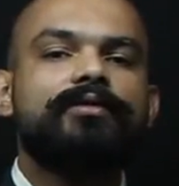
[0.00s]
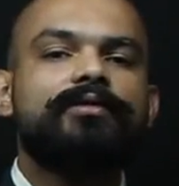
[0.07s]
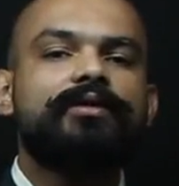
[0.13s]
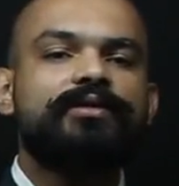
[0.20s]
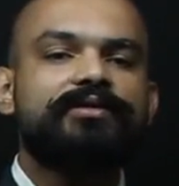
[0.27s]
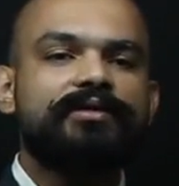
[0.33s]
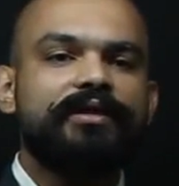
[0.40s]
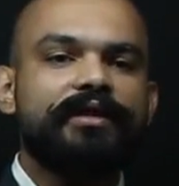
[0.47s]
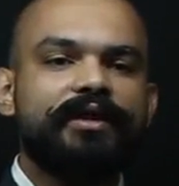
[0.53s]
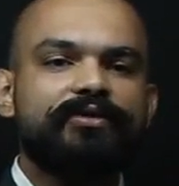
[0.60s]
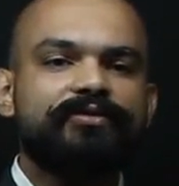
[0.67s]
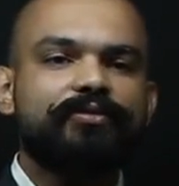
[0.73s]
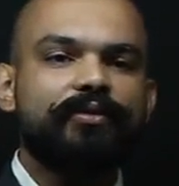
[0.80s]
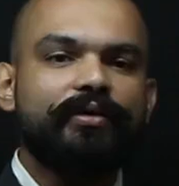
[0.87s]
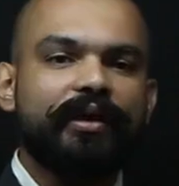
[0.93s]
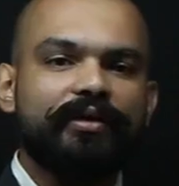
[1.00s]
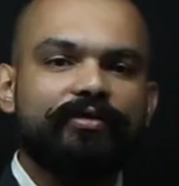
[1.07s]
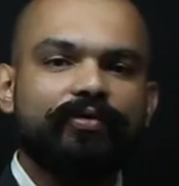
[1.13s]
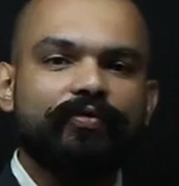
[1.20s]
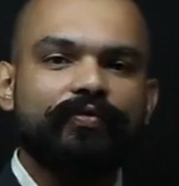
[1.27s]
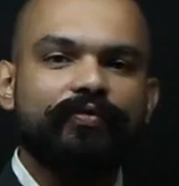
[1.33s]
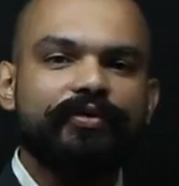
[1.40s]
This leads to death
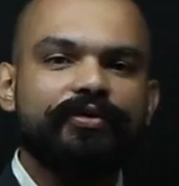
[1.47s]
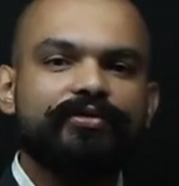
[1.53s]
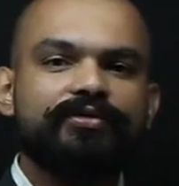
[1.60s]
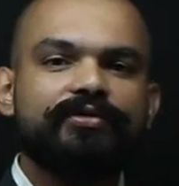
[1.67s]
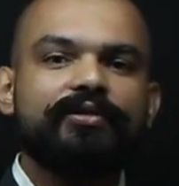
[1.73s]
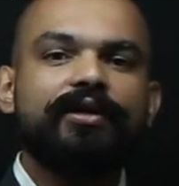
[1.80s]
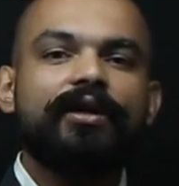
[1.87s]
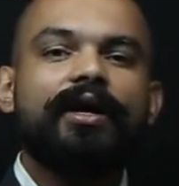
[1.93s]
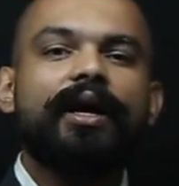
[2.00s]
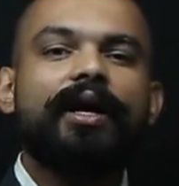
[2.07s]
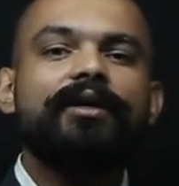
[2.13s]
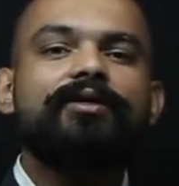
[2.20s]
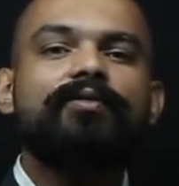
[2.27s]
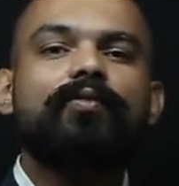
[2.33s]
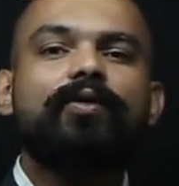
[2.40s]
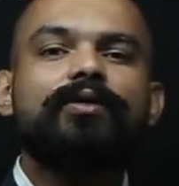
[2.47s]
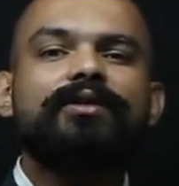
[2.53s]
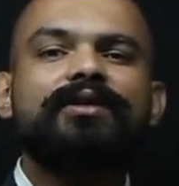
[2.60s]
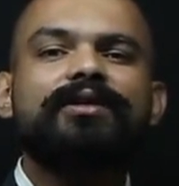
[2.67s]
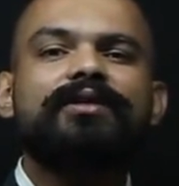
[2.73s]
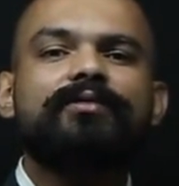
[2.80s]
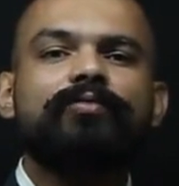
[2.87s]
of fish and the
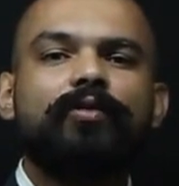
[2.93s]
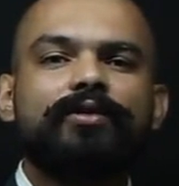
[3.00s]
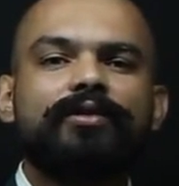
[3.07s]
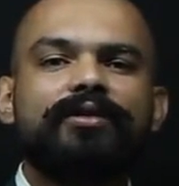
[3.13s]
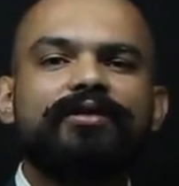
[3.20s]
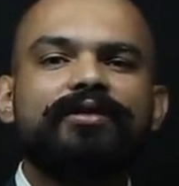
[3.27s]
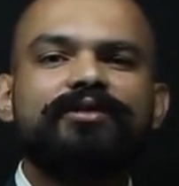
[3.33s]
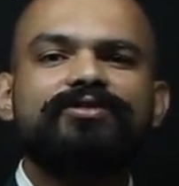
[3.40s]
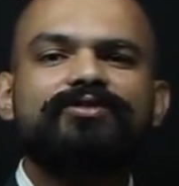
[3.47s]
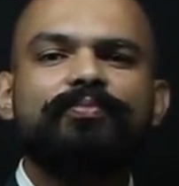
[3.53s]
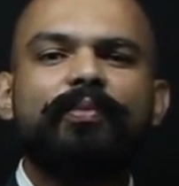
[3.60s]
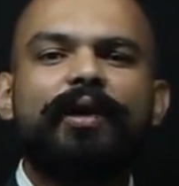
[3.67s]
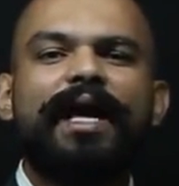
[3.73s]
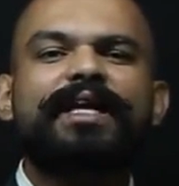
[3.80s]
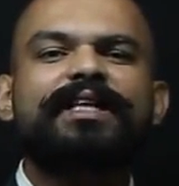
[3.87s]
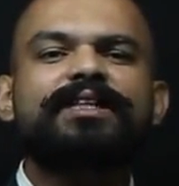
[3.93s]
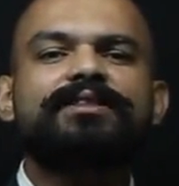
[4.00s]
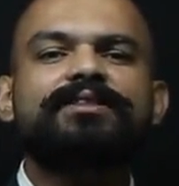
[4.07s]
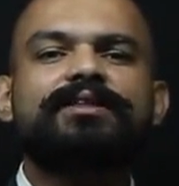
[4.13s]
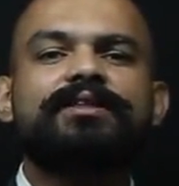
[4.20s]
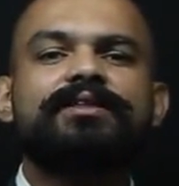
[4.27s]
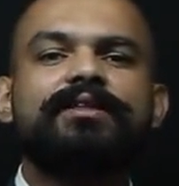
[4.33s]
water turns
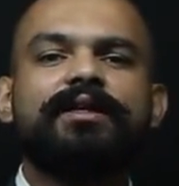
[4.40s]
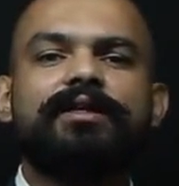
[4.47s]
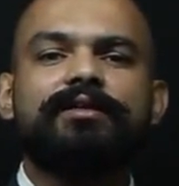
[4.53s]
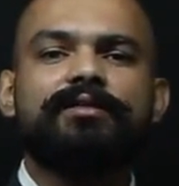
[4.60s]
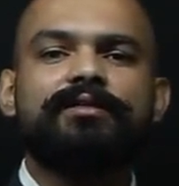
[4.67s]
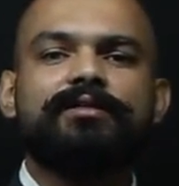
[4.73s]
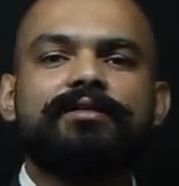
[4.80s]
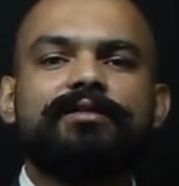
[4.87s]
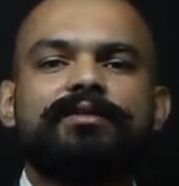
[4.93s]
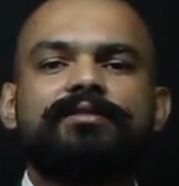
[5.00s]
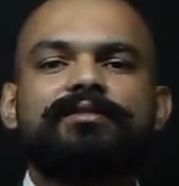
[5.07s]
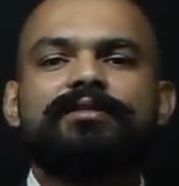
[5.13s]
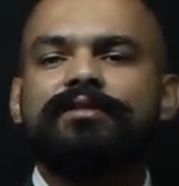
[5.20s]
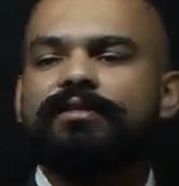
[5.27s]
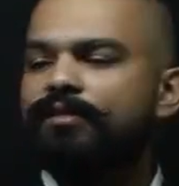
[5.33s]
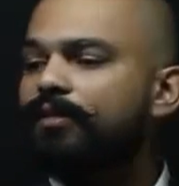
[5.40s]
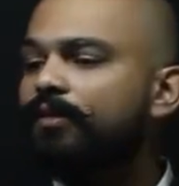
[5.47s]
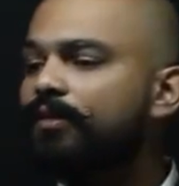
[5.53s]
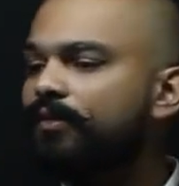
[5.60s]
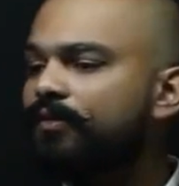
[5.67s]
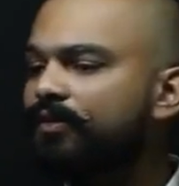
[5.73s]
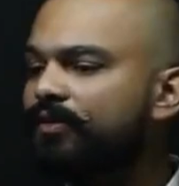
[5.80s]
blackish in color.
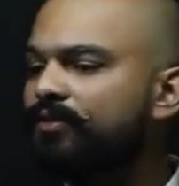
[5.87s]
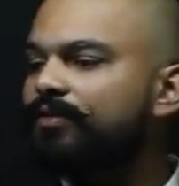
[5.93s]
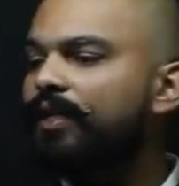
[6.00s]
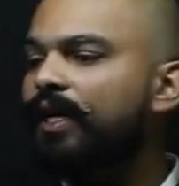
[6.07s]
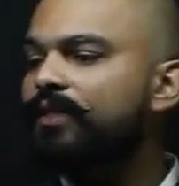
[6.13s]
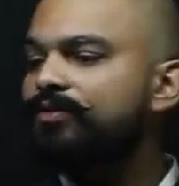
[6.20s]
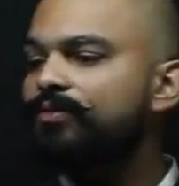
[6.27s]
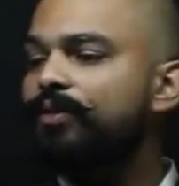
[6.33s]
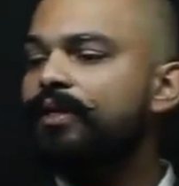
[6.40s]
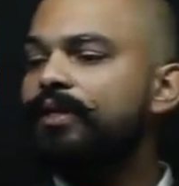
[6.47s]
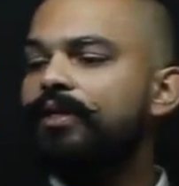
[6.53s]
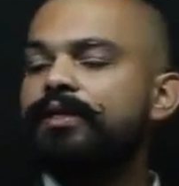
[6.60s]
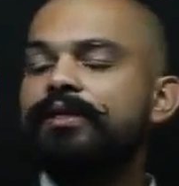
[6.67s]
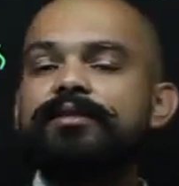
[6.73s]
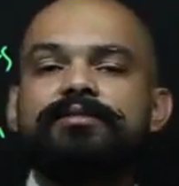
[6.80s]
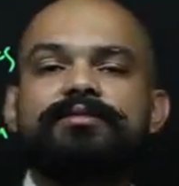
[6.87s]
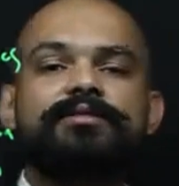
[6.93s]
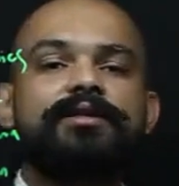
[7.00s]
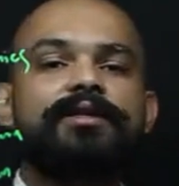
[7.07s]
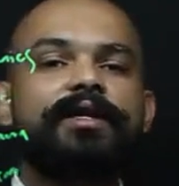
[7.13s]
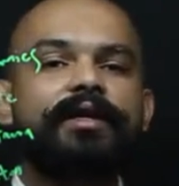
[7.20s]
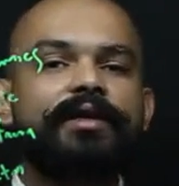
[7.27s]
This actually kills
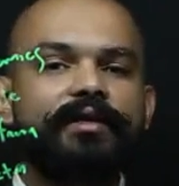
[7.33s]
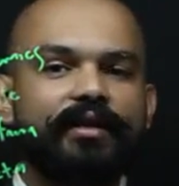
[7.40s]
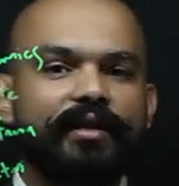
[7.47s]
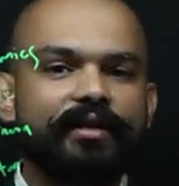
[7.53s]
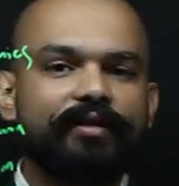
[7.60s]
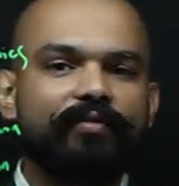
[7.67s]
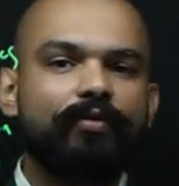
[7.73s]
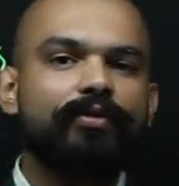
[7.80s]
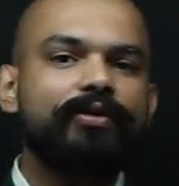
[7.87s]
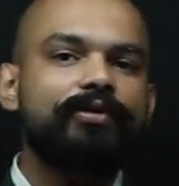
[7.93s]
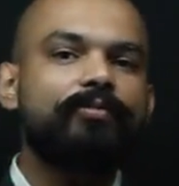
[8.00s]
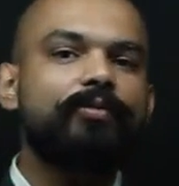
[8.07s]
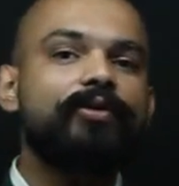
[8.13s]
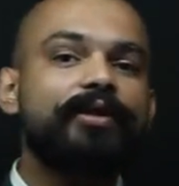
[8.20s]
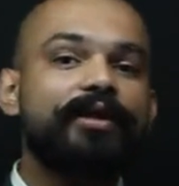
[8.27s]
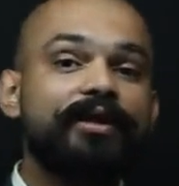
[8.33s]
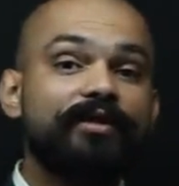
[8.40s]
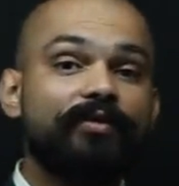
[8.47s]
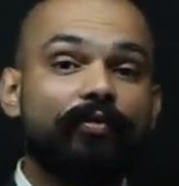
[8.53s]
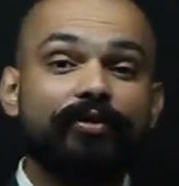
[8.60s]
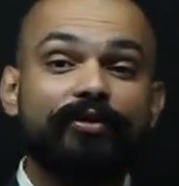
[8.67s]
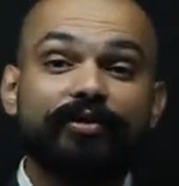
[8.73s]
the entire water body and
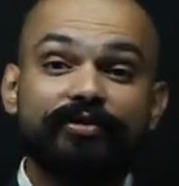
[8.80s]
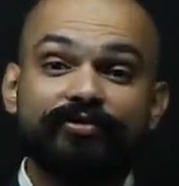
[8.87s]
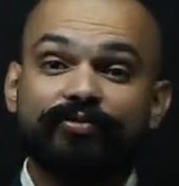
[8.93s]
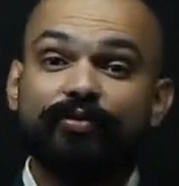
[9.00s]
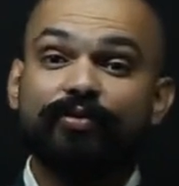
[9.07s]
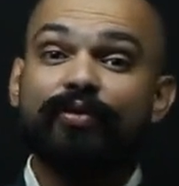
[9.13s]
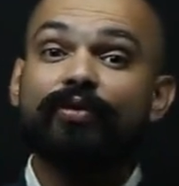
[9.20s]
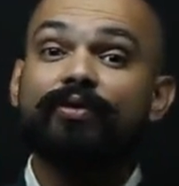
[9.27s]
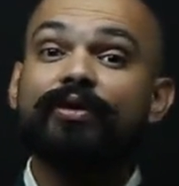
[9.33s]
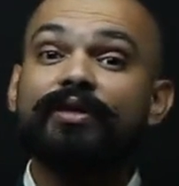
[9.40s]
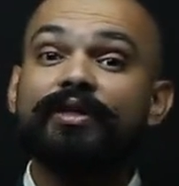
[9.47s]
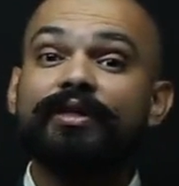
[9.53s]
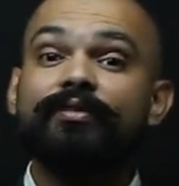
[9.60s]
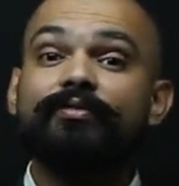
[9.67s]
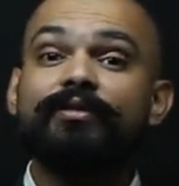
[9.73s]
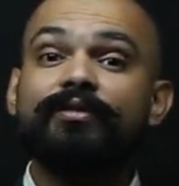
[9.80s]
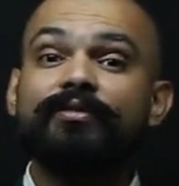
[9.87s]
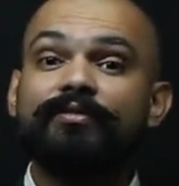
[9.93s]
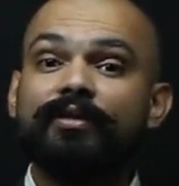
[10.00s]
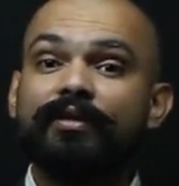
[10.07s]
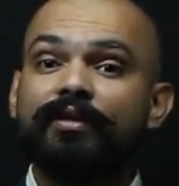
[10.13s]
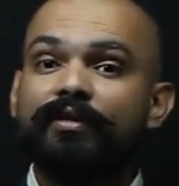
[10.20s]
the water is no longer
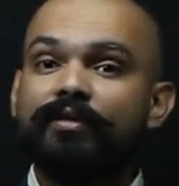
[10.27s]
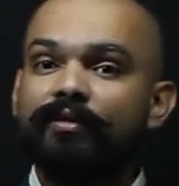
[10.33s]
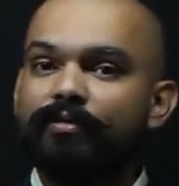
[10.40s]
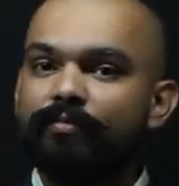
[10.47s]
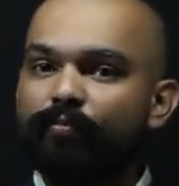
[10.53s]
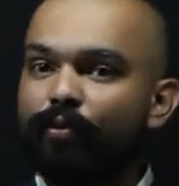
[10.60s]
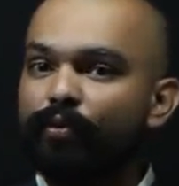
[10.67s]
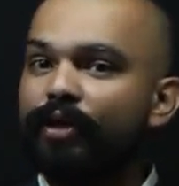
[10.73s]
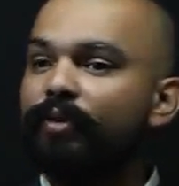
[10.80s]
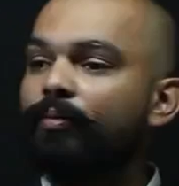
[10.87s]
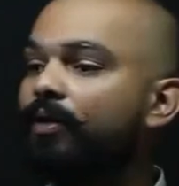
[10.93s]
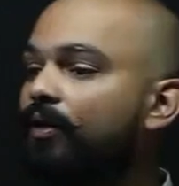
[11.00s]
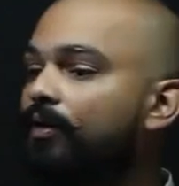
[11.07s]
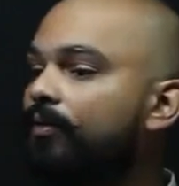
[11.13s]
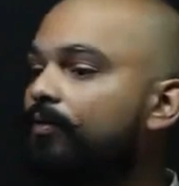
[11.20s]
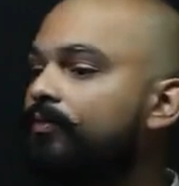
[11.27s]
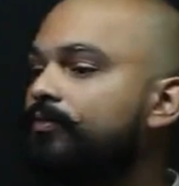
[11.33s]
even potable.